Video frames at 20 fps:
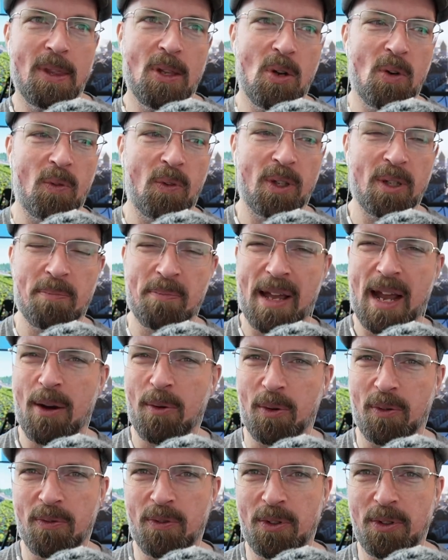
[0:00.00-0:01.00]
overly
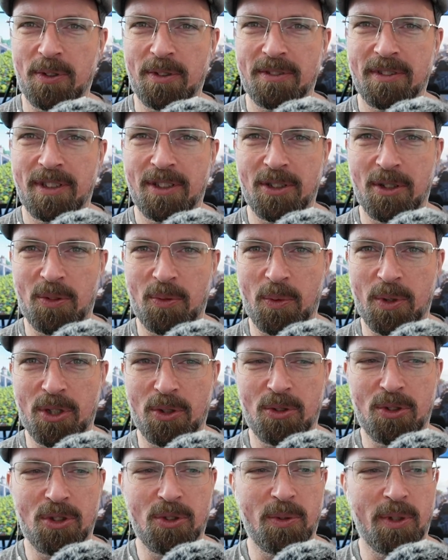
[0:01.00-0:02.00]
powerful, when you
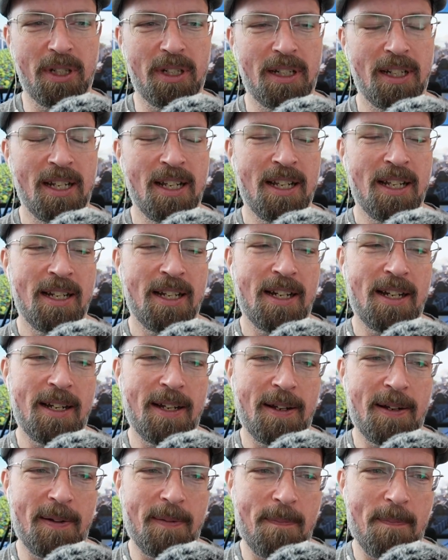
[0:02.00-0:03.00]
do it,
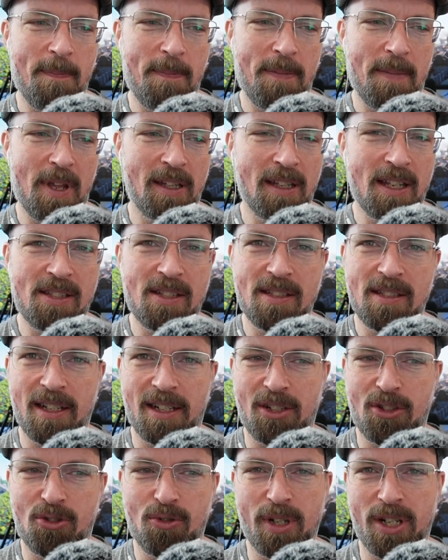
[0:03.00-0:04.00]
unless it's
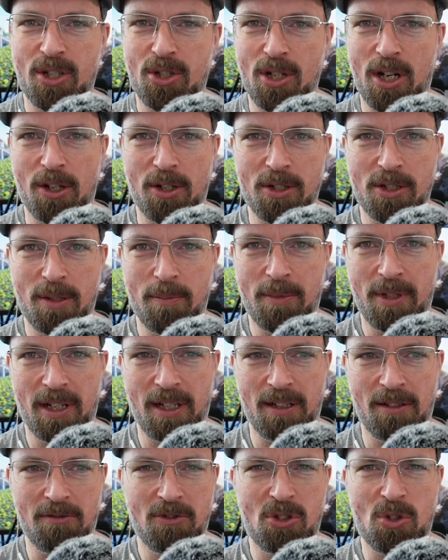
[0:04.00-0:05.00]
like a trick shot or
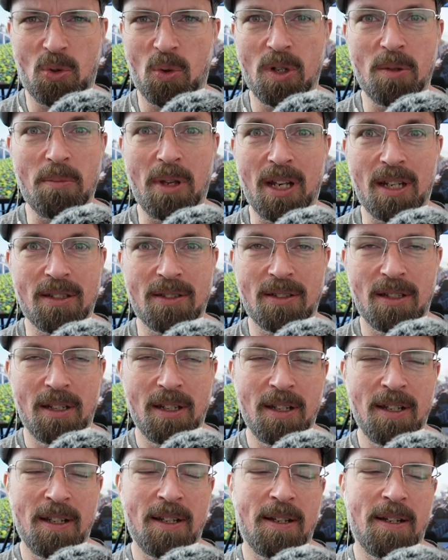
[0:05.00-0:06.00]
something story based.
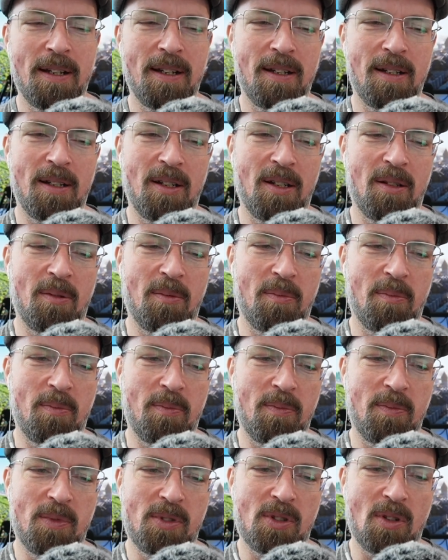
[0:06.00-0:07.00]

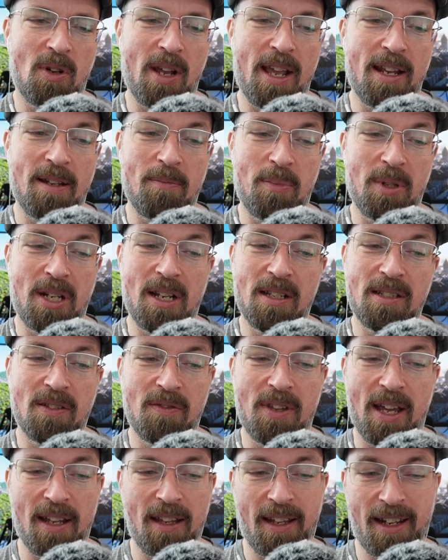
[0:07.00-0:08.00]
So, and because of
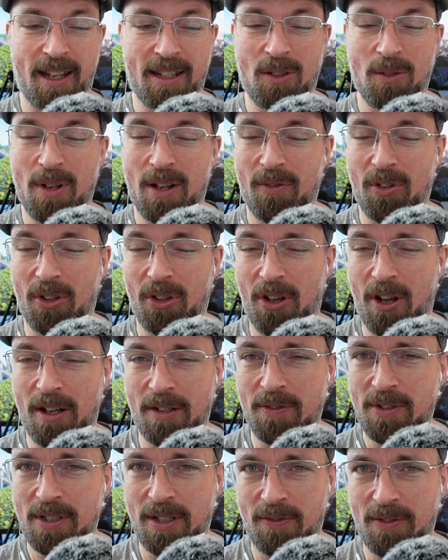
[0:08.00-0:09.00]
that, like, I don't have a lot
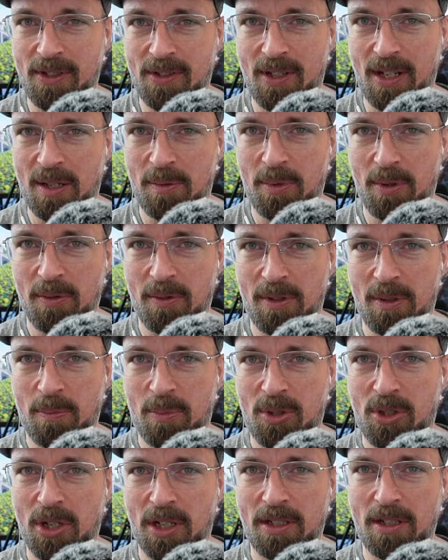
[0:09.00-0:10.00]
of stuff to say about the
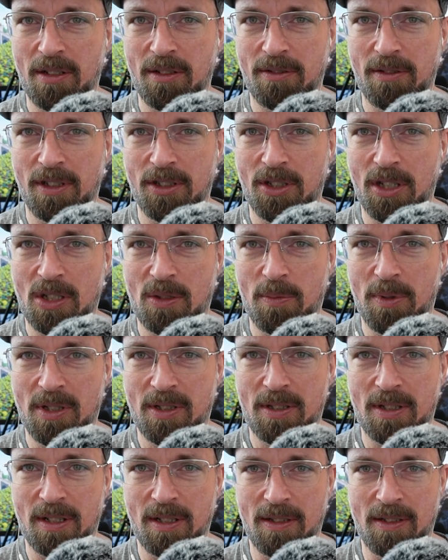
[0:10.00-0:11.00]
projectile
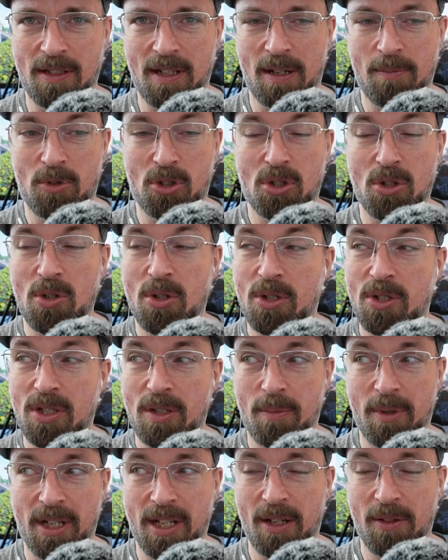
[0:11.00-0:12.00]
adjustments, because I'm sure there's
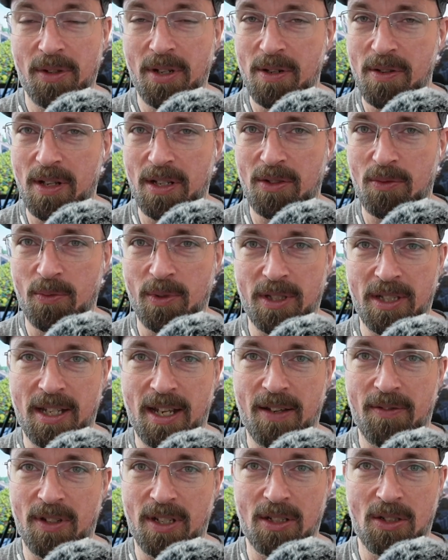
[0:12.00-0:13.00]
somebody out there that's really
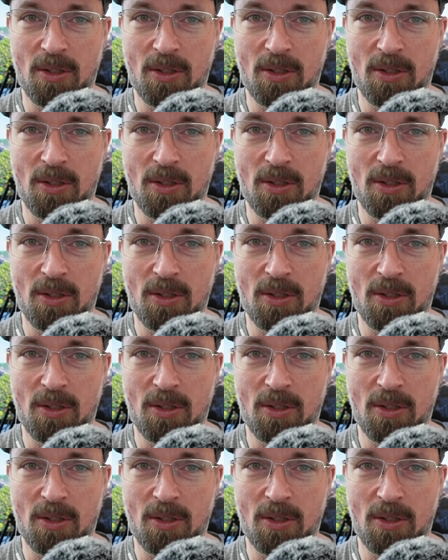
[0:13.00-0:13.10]
heavy into